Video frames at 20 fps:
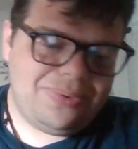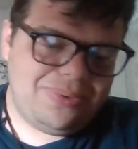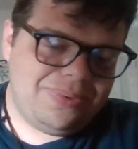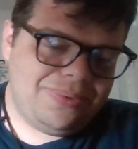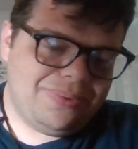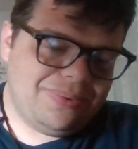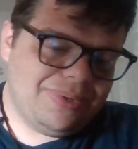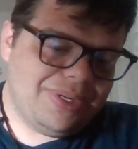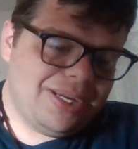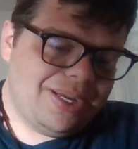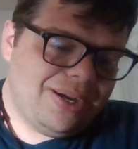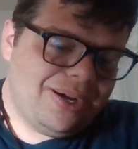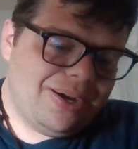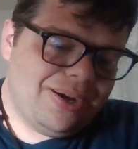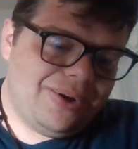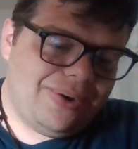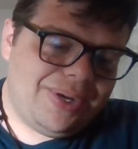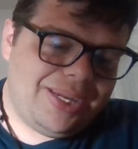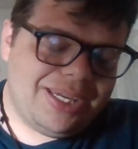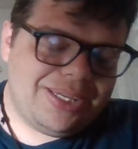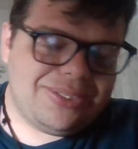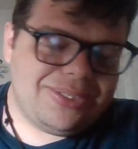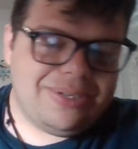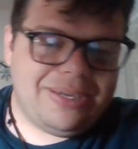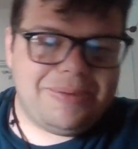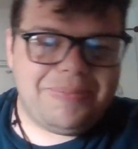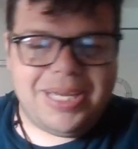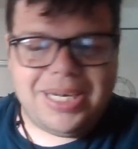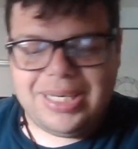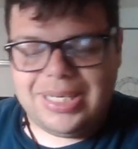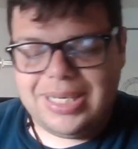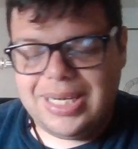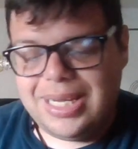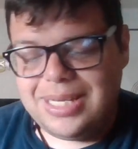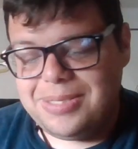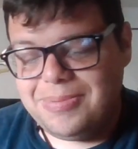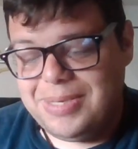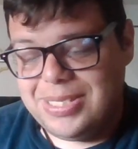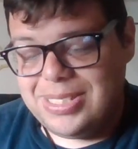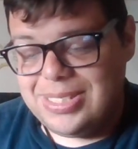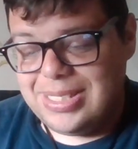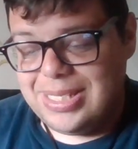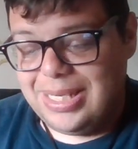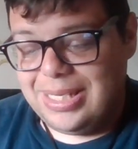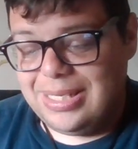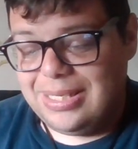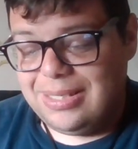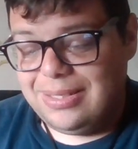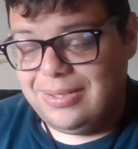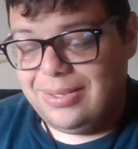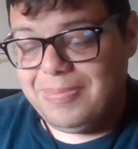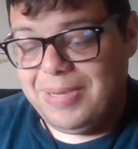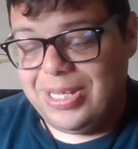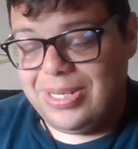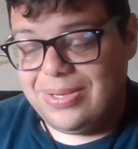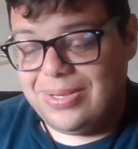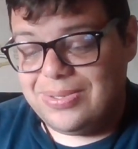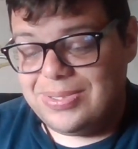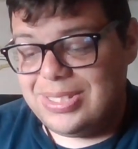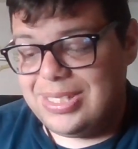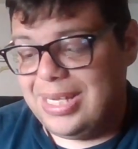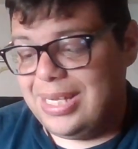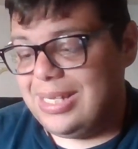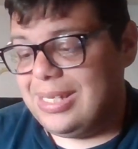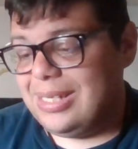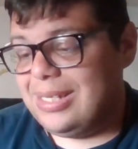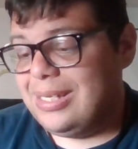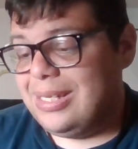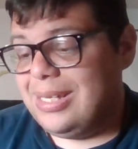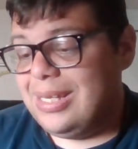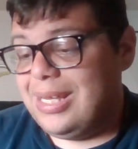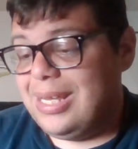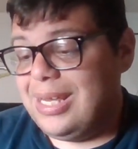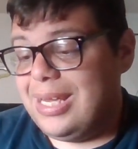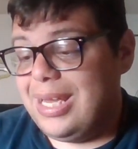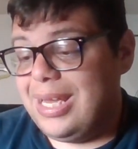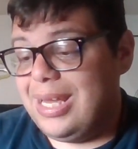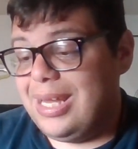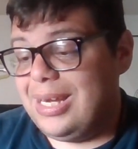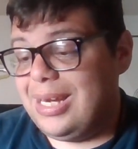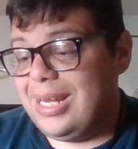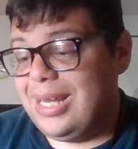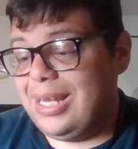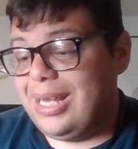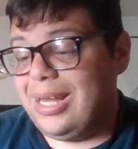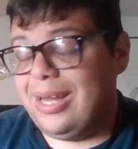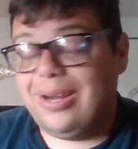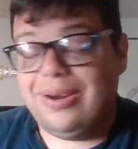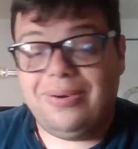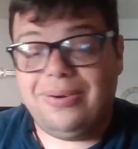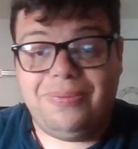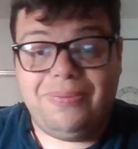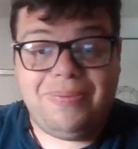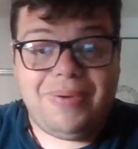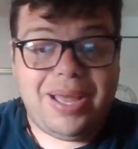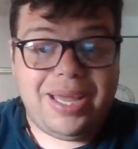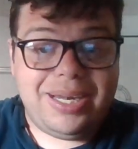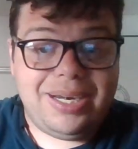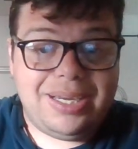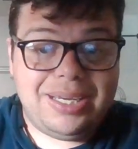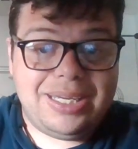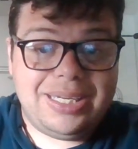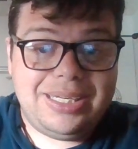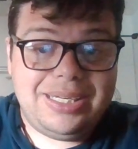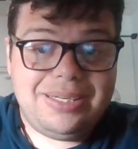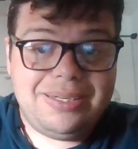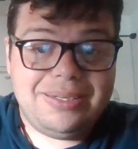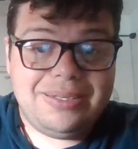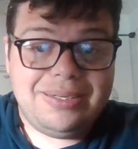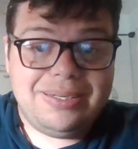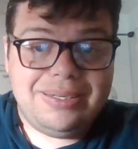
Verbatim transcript: Ooh, okay, so I'm adding that's my sec my ghost deck. And I got a on.